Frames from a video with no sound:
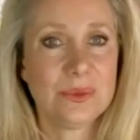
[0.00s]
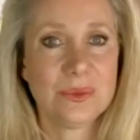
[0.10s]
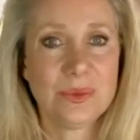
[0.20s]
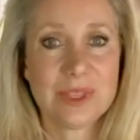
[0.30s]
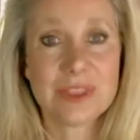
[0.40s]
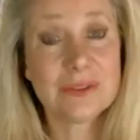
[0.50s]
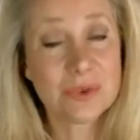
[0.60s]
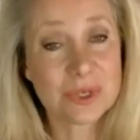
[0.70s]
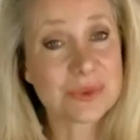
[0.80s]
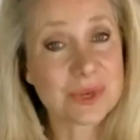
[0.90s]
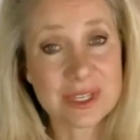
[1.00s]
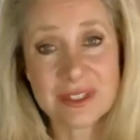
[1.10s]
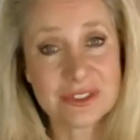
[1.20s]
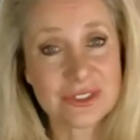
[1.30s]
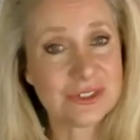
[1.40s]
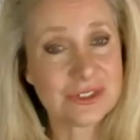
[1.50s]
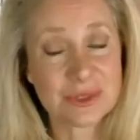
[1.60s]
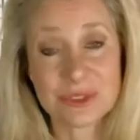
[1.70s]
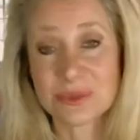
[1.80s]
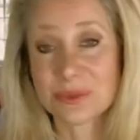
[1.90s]
with the voice recognition, so
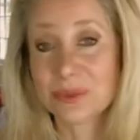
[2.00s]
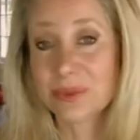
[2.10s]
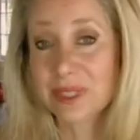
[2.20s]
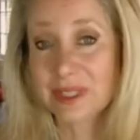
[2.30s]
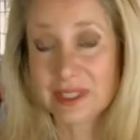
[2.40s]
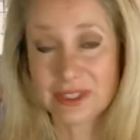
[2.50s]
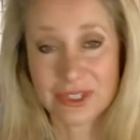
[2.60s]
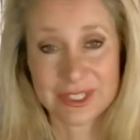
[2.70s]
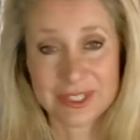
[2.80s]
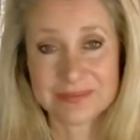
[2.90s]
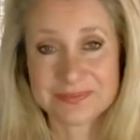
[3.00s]
it's really good.